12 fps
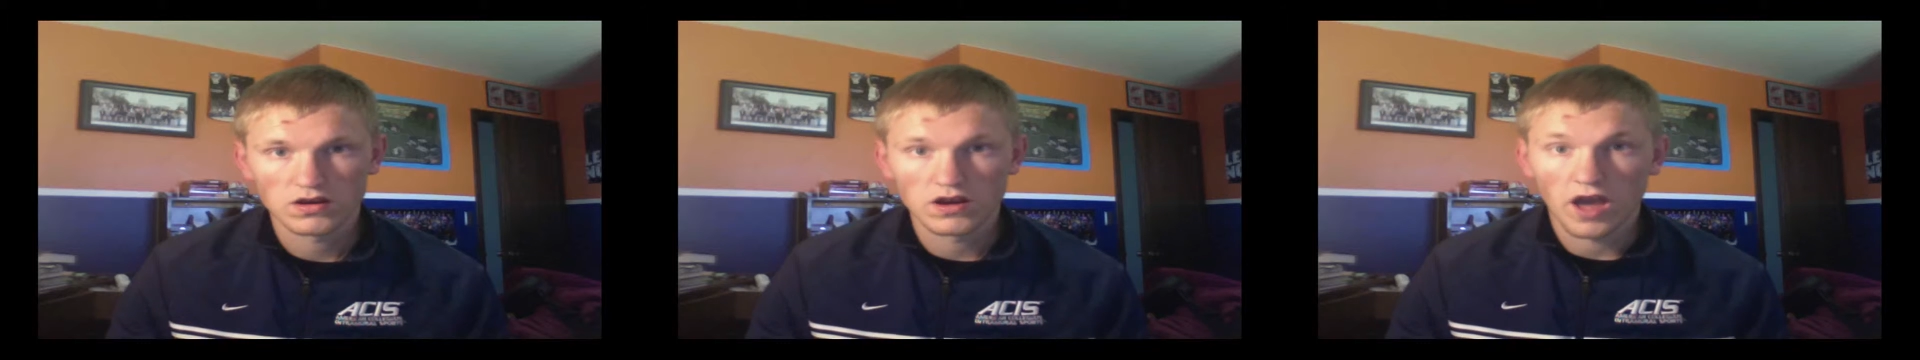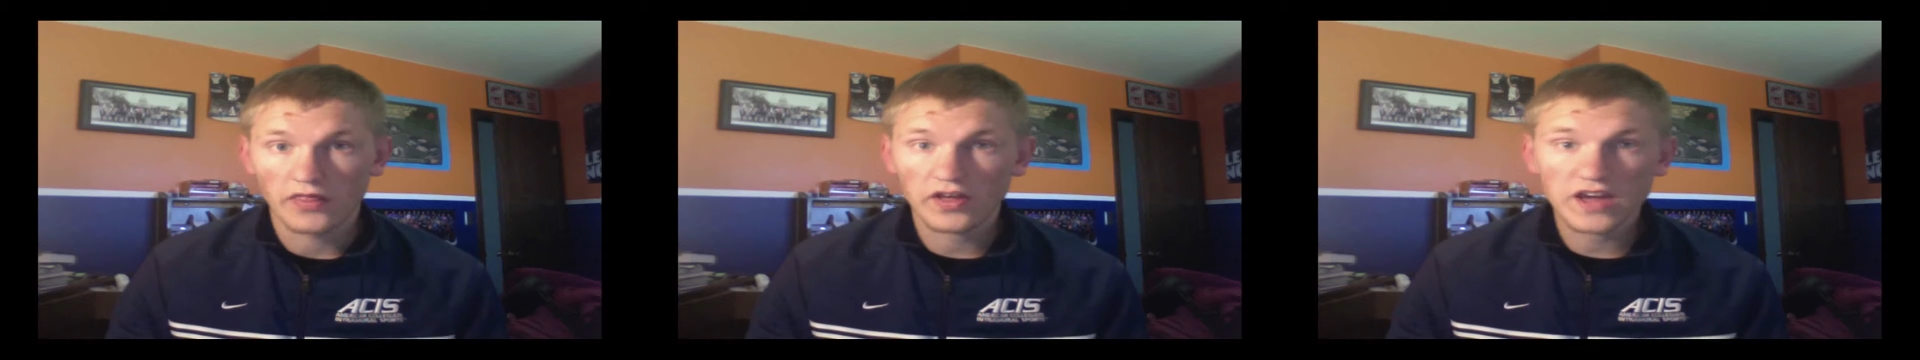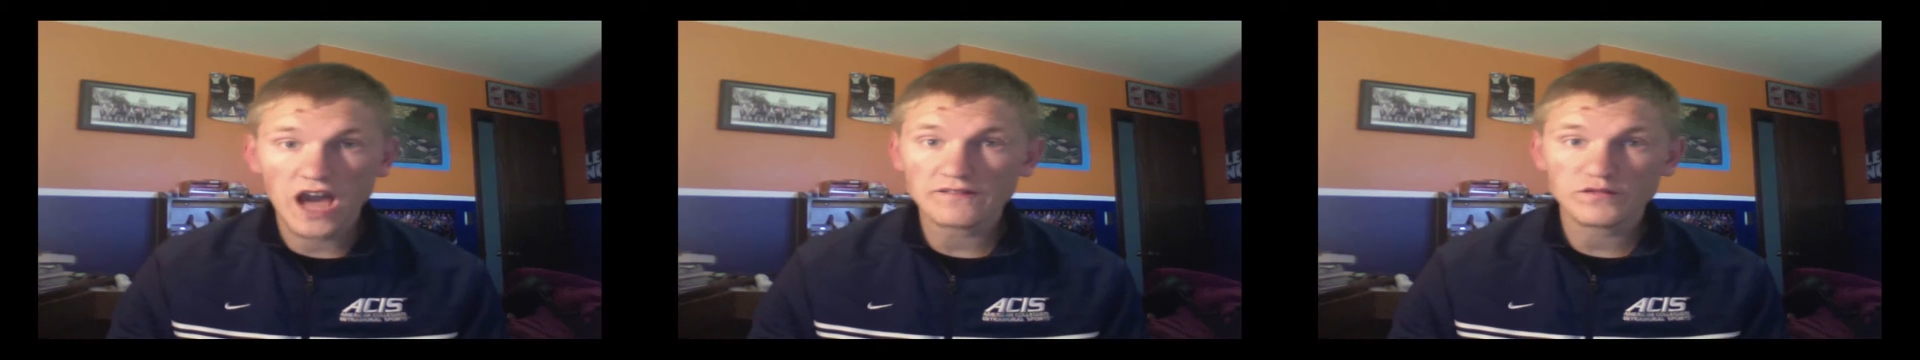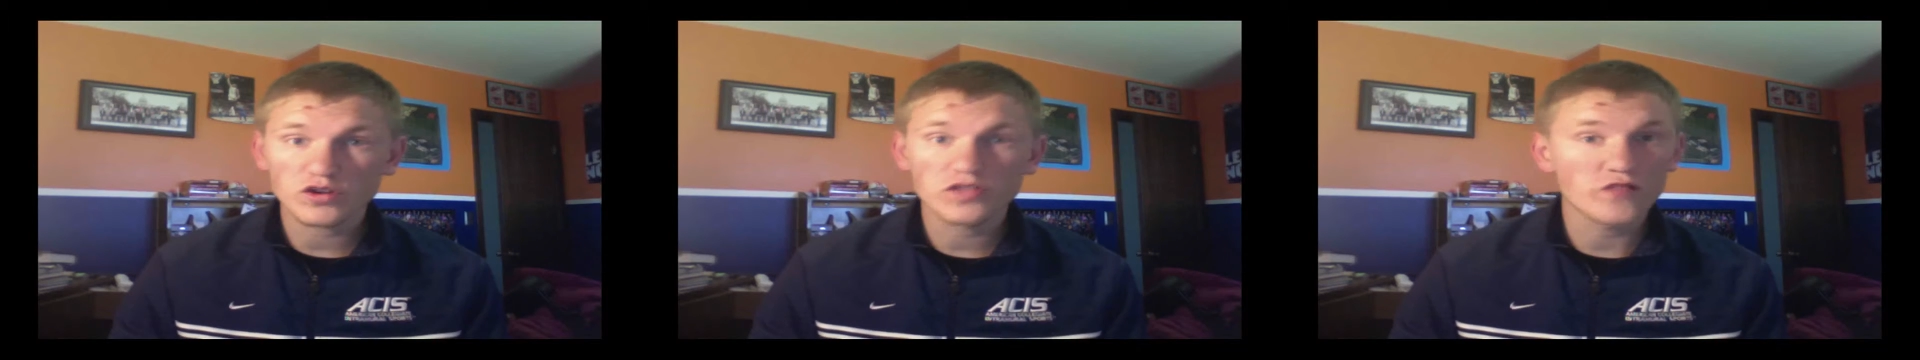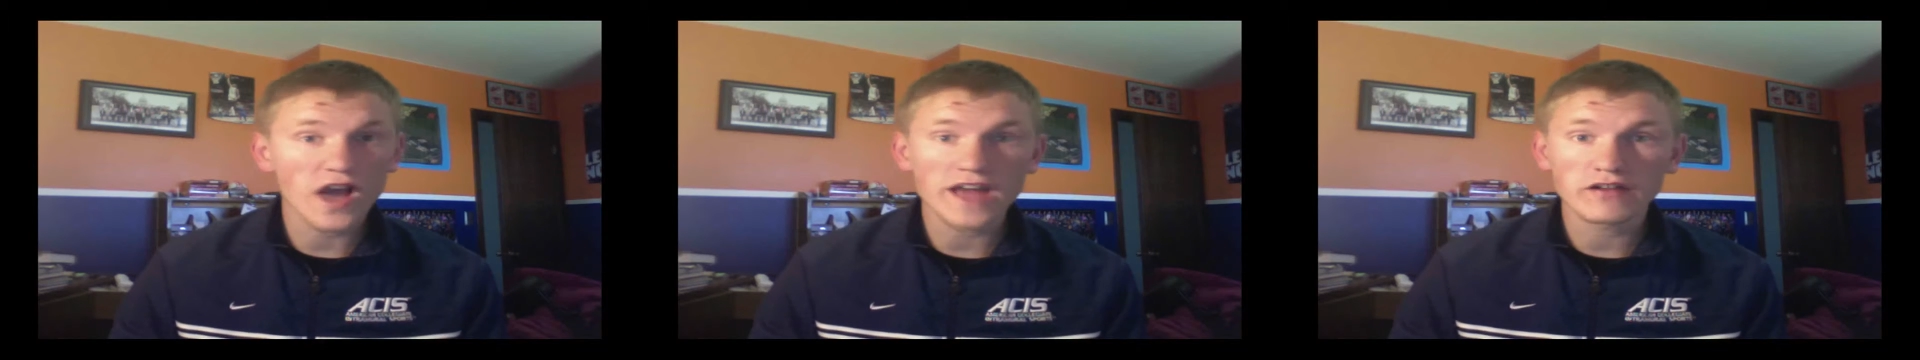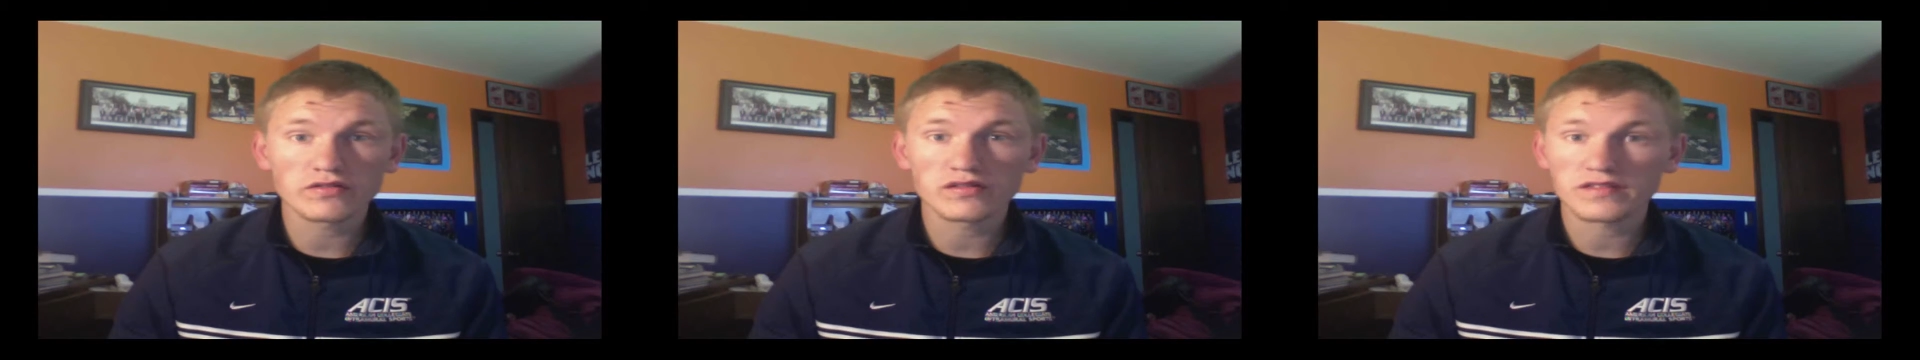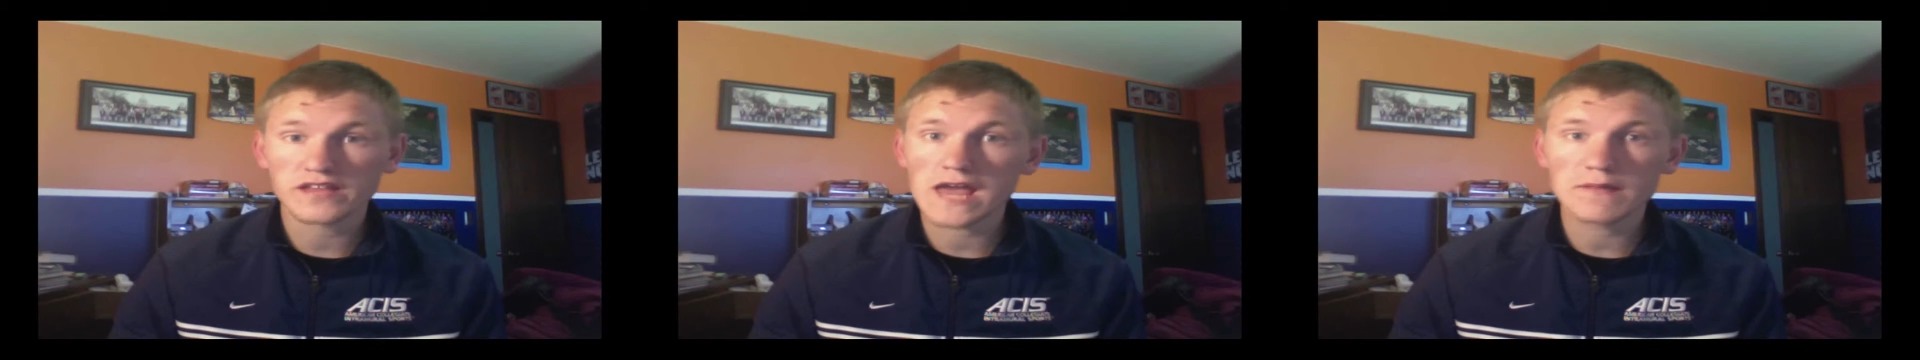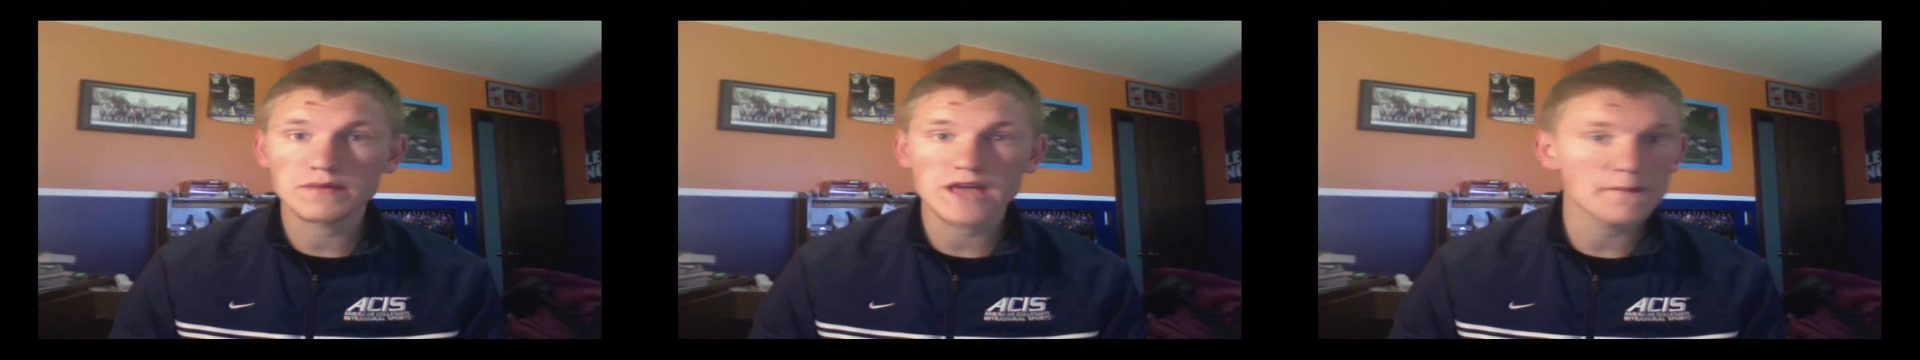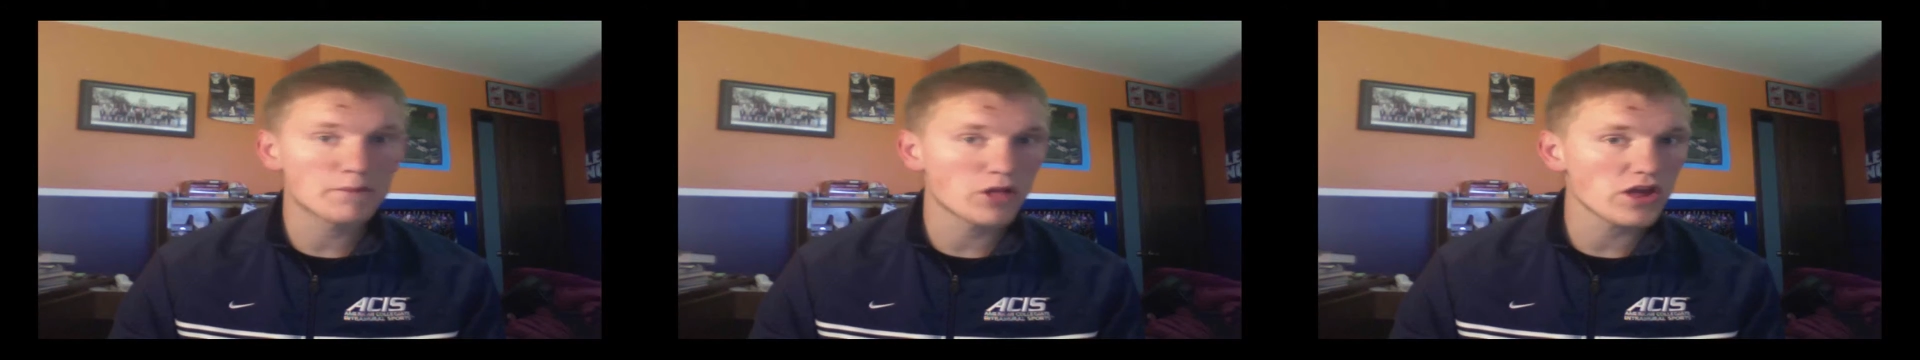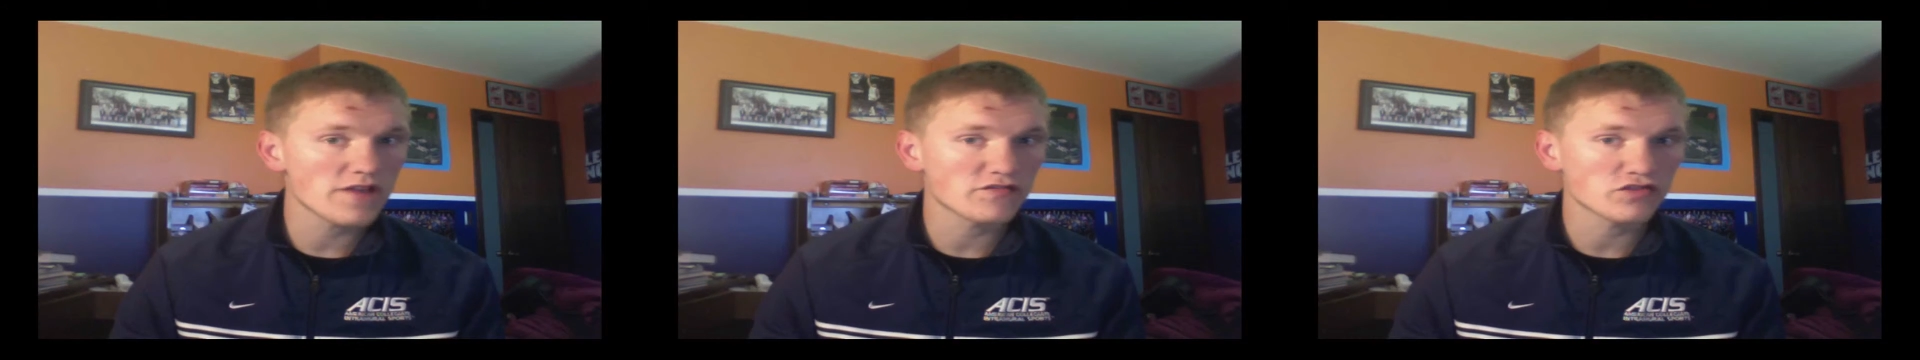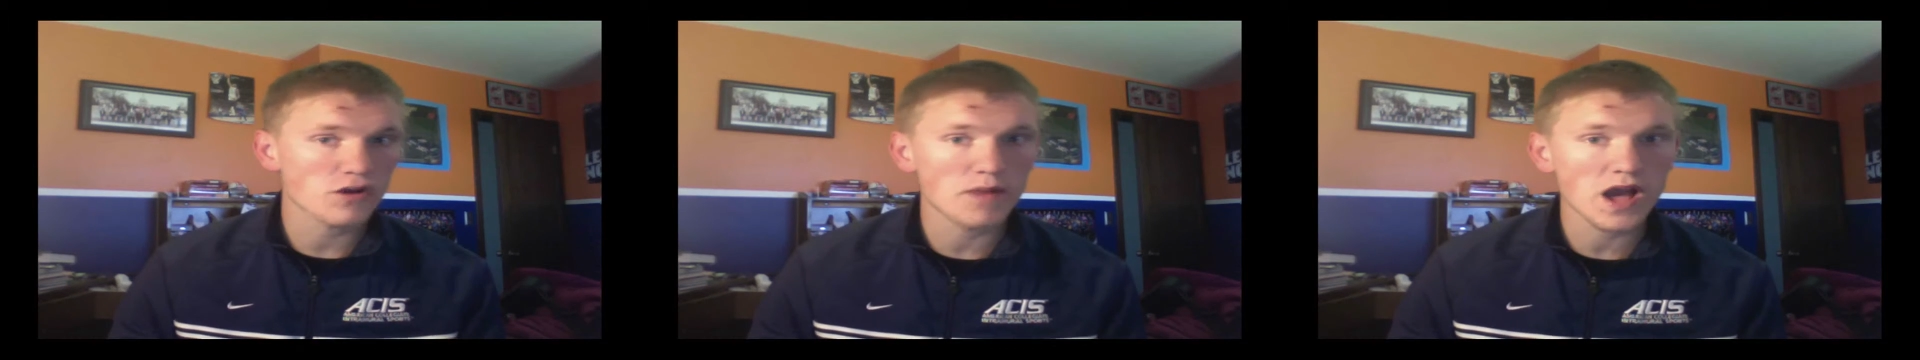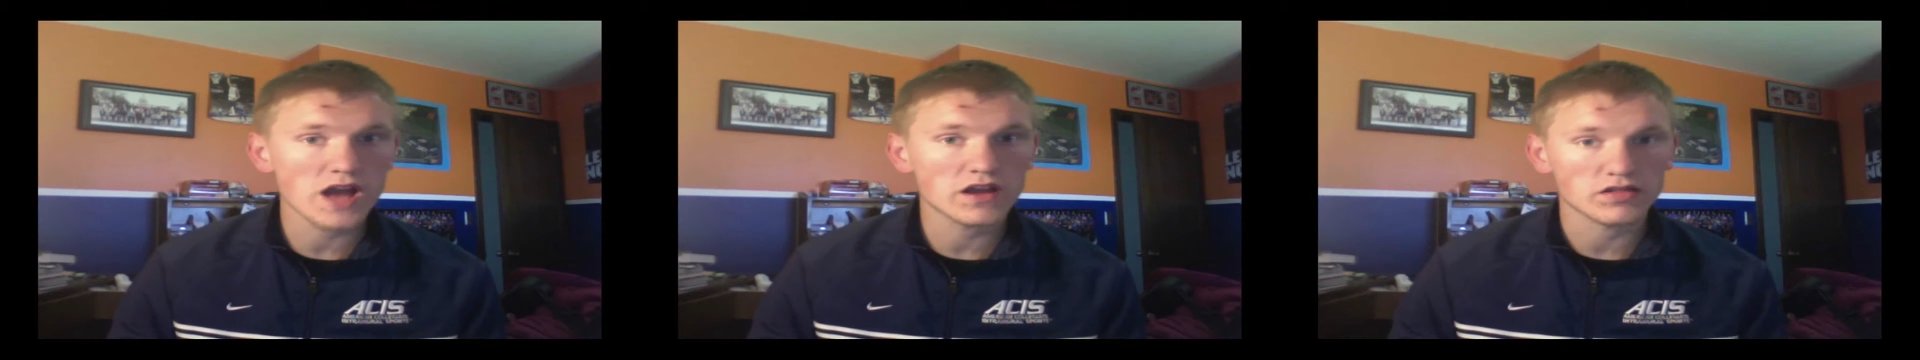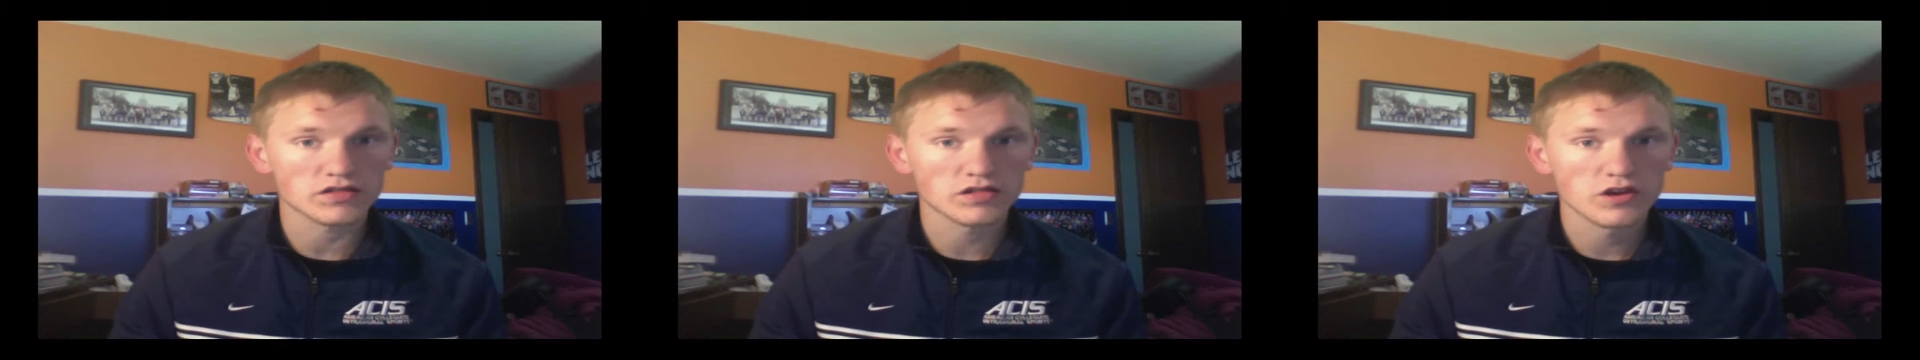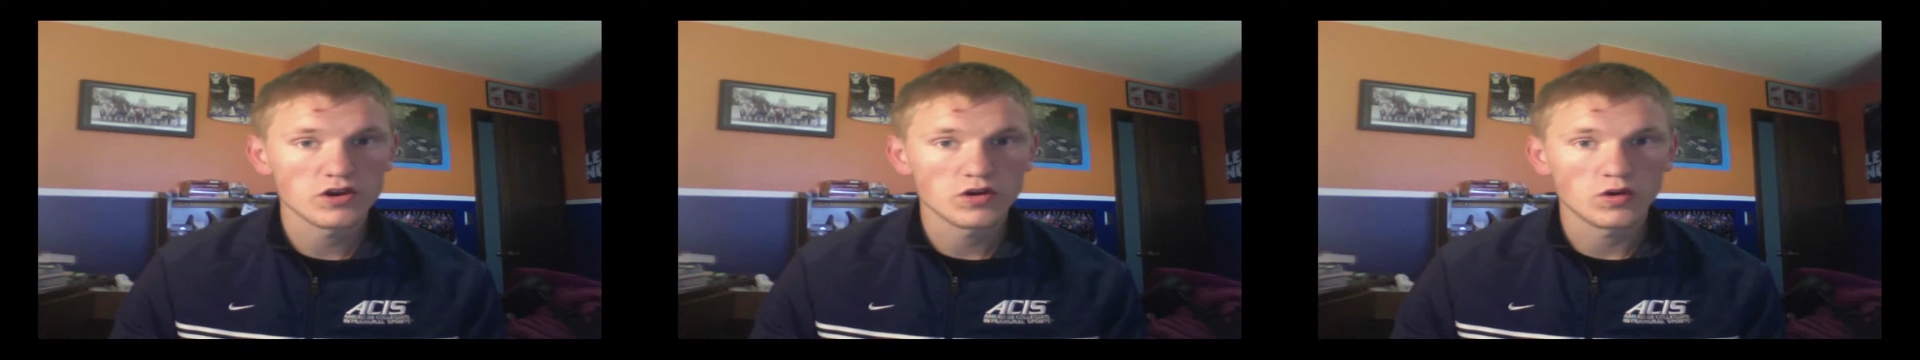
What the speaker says: The conference finals in the NBA playoffs are upon us.